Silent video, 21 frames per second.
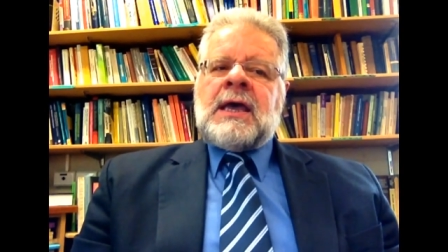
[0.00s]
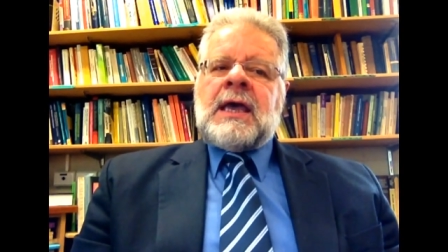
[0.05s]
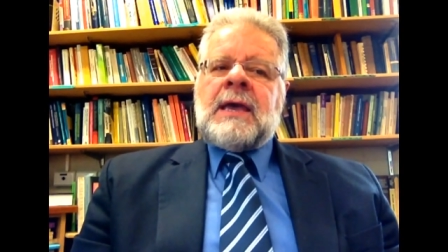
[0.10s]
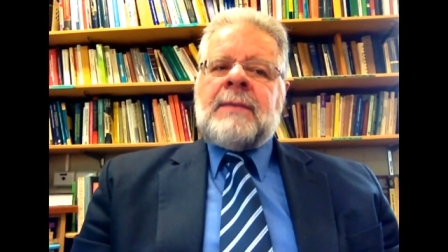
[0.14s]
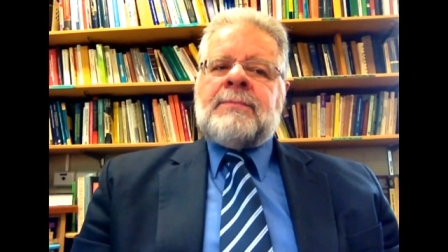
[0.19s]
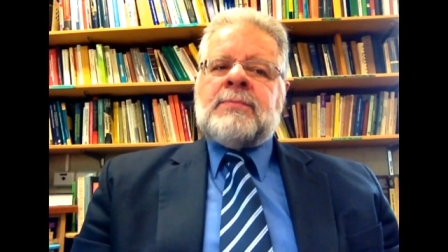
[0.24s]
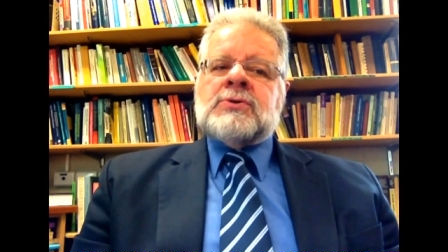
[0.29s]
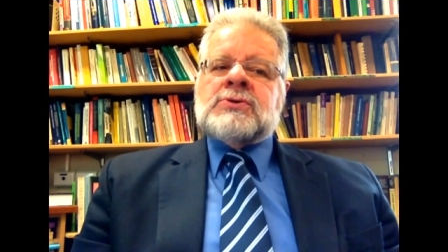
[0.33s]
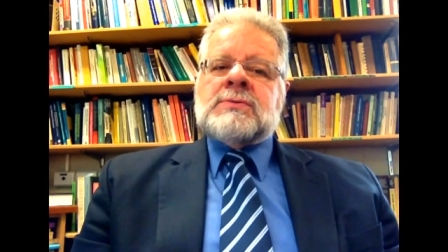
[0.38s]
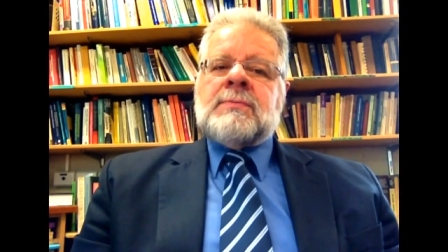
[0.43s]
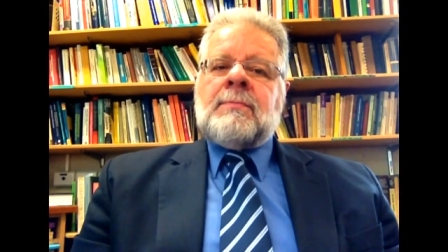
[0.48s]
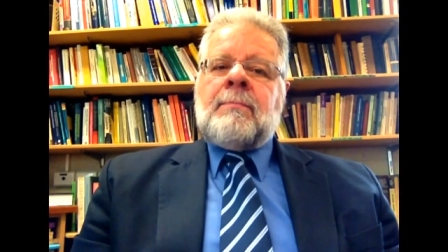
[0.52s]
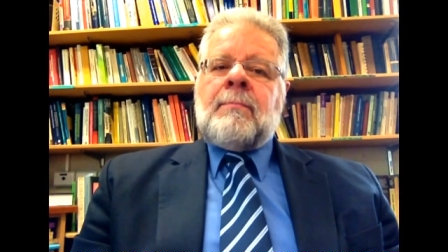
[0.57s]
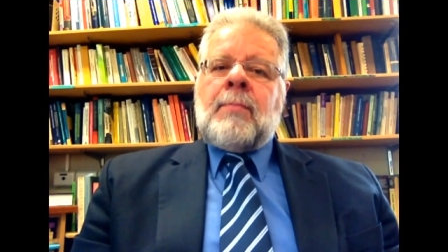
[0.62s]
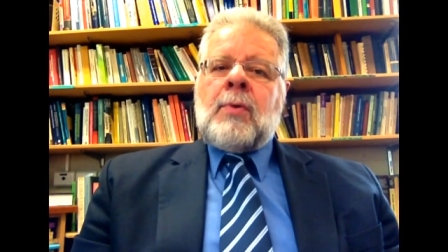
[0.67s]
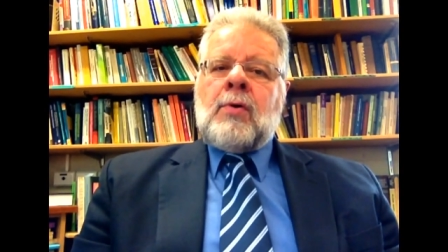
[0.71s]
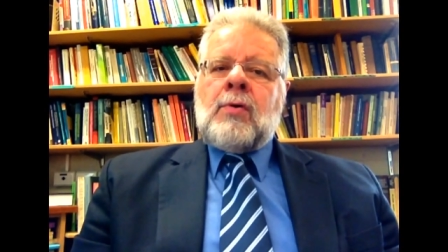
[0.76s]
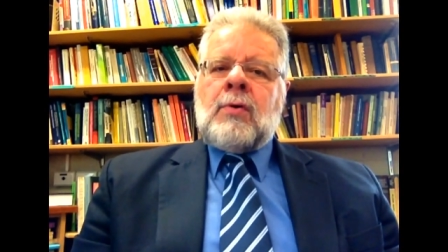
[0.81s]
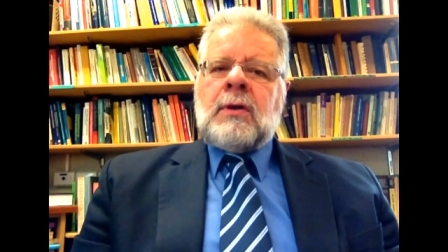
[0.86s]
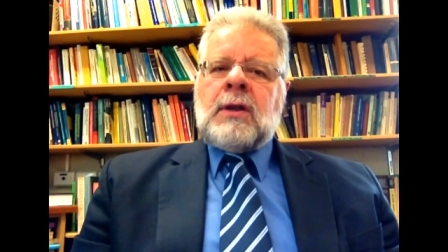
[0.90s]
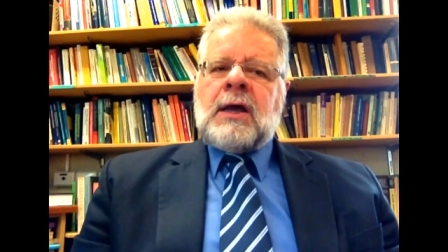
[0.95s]
it was
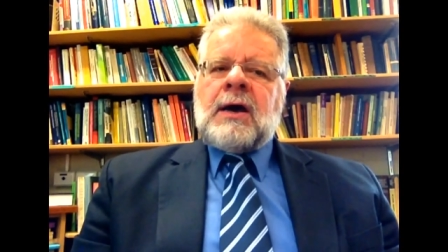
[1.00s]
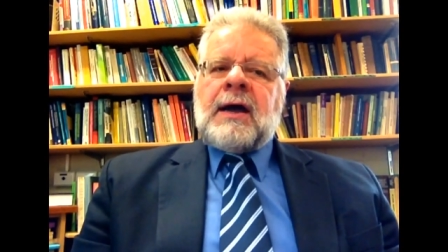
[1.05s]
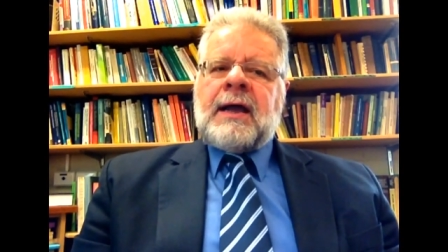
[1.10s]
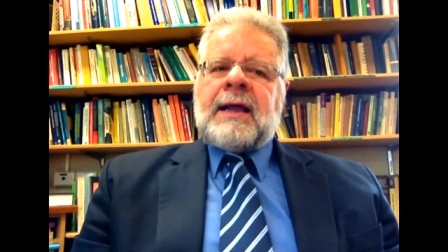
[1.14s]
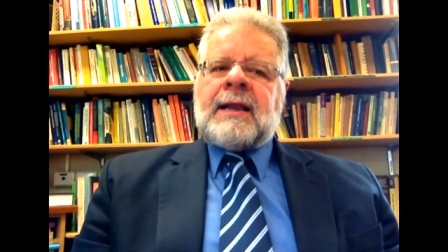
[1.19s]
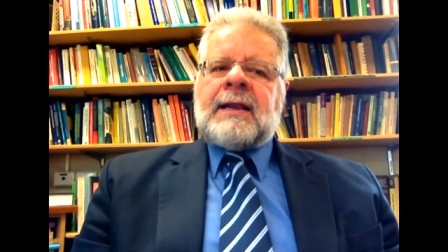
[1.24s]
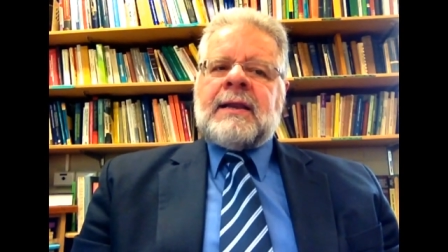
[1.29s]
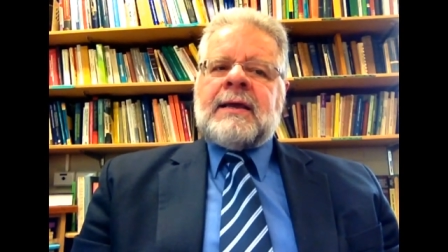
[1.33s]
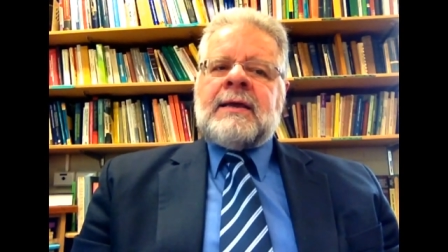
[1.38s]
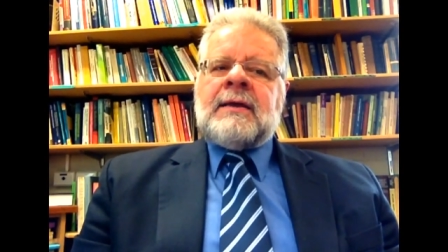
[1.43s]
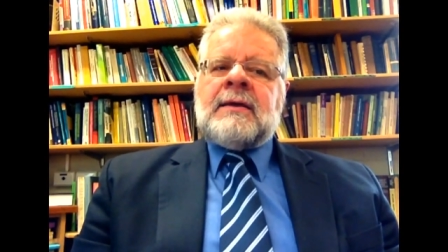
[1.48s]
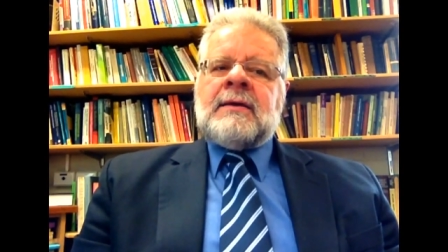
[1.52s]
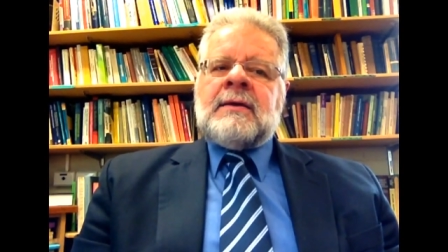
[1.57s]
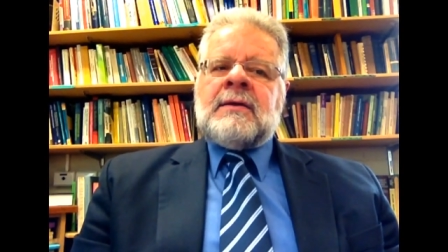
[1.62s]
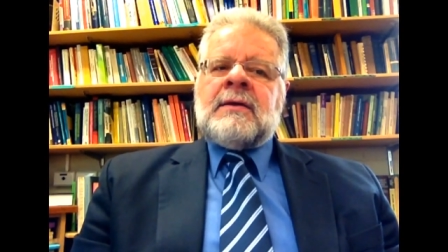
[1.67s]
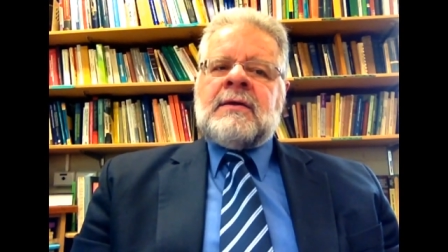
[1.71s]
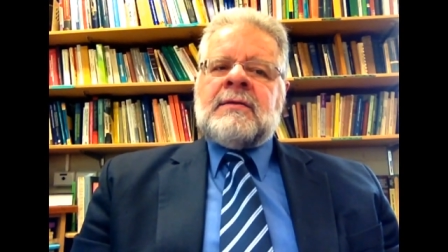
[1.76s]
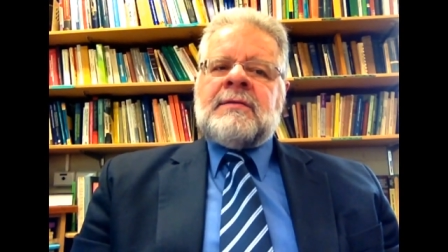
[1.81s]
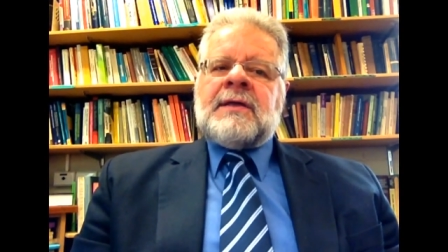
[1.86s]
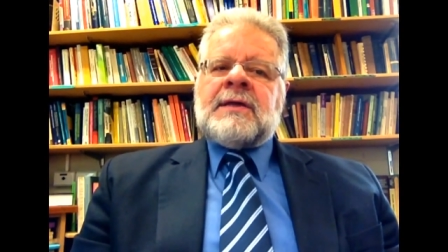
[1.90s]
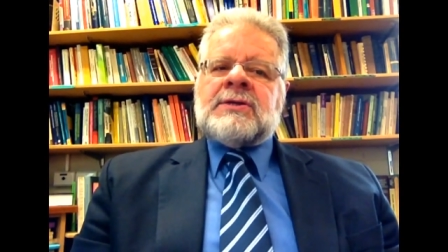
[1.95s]
more likely
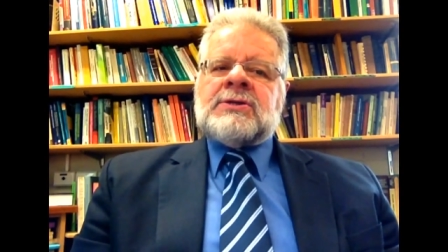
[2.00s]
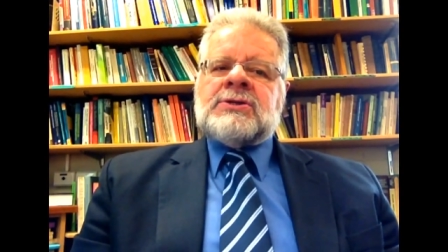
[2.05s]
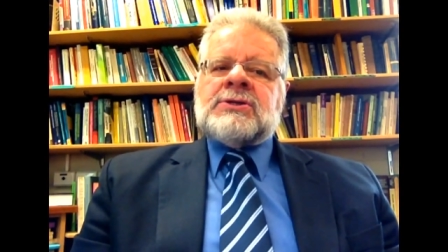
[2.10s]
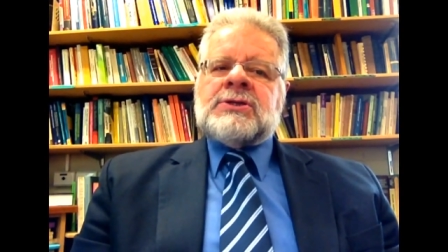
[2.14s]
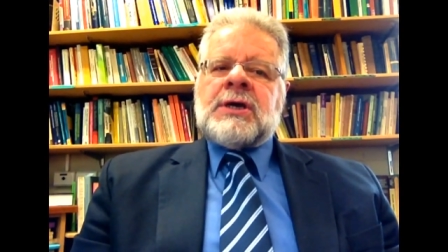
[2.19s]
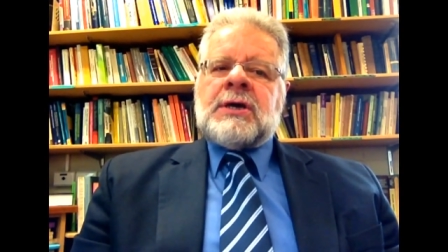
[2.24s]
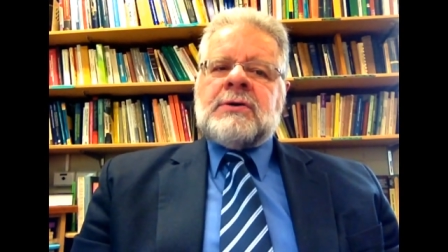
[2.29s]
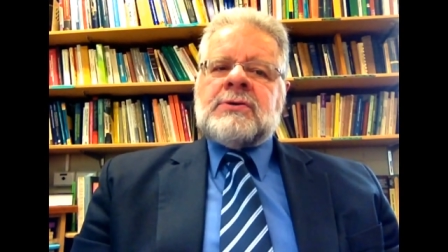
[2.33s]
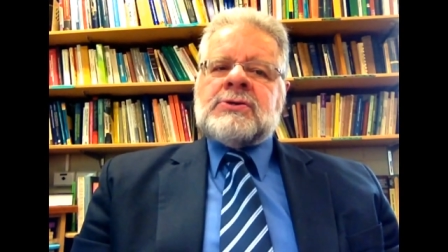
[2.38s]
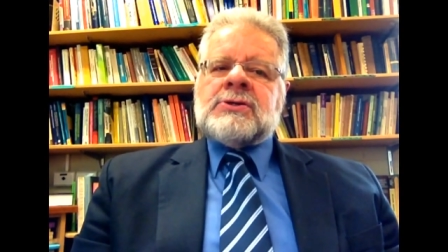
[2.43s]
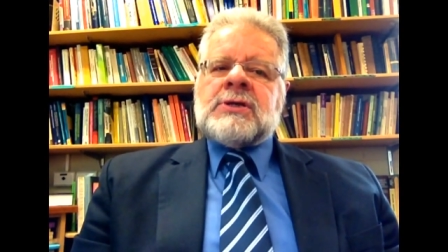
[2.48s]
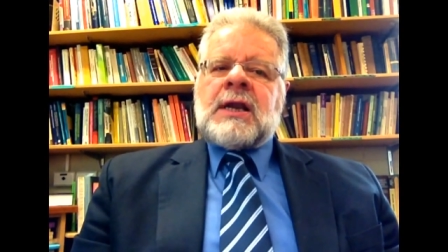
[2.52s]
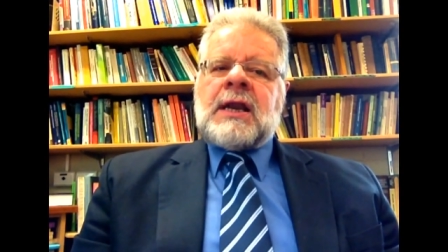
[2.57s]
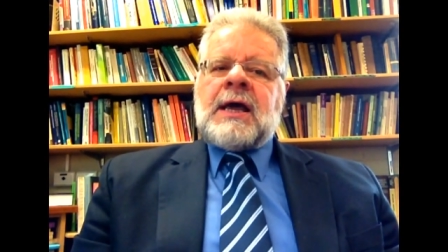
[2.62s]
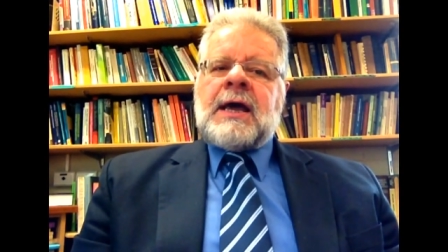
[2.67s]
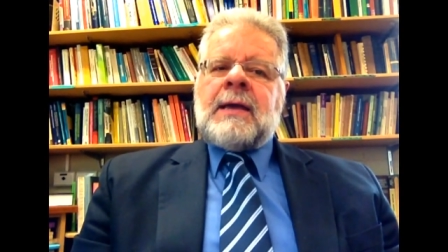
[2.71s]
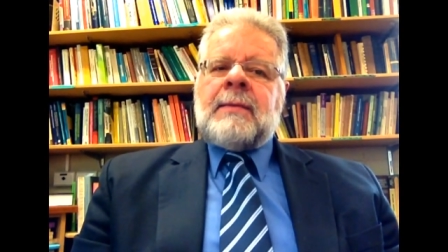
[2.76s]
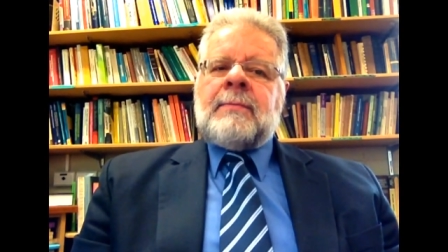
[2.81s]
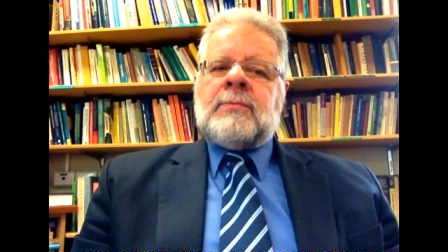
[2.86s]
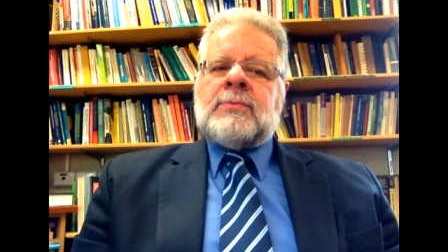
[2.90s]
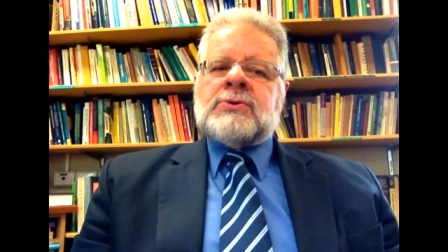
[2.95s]
that Joe's
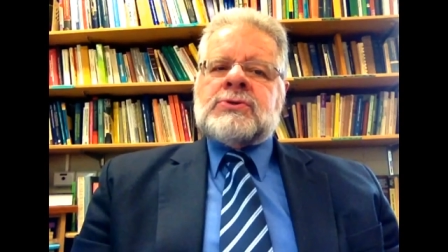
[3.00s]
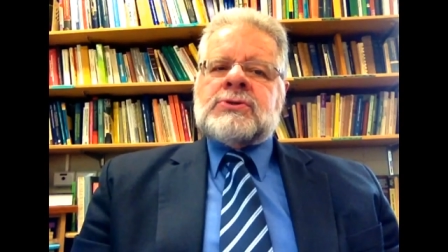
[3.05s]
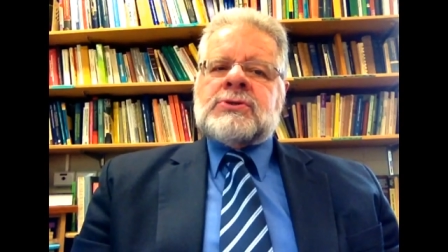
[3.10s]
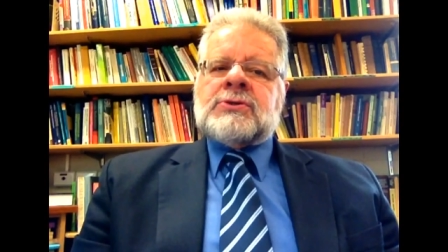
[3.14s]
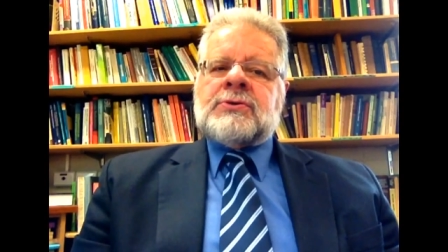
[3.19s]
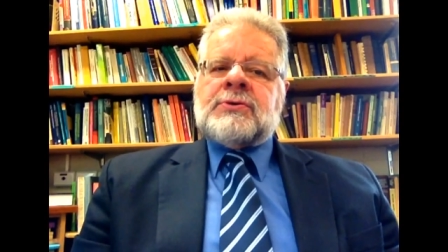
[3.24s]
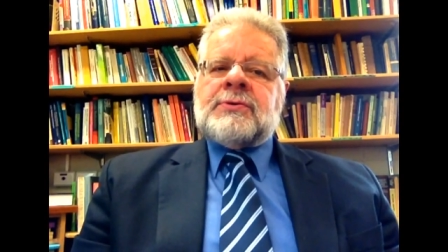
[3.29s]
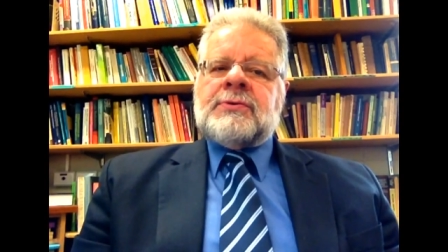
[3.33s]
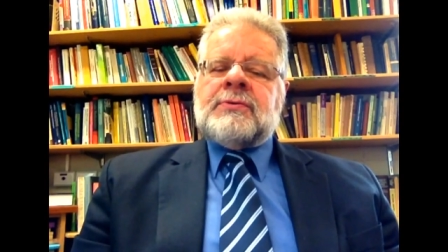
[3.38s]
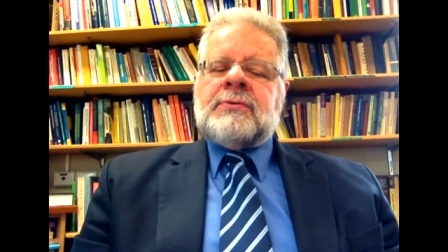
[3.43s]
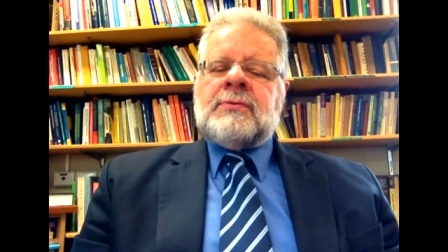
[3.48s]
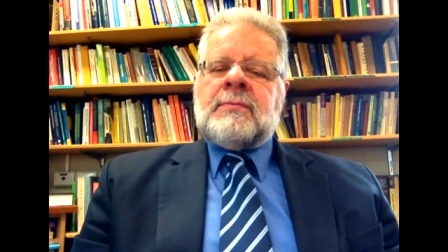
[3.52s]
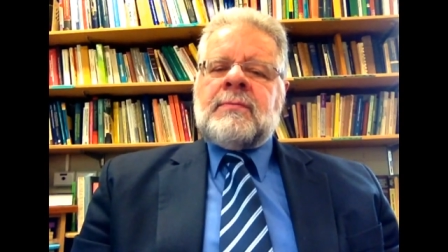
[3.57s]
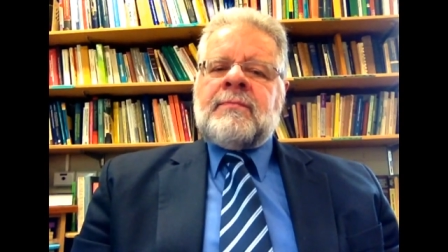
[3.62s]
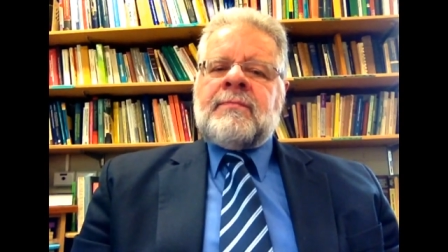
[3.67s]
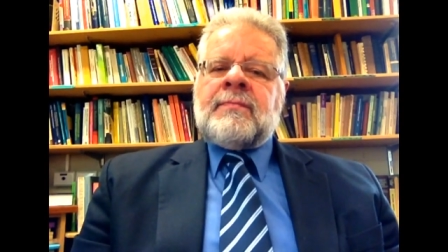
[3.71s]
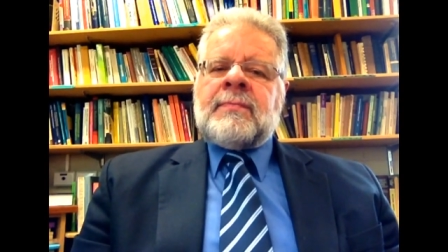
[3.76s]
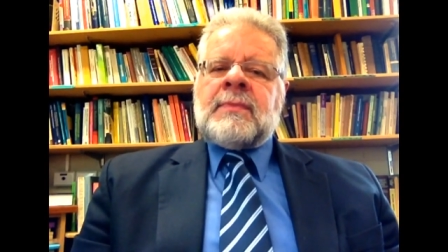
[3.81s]
claim was true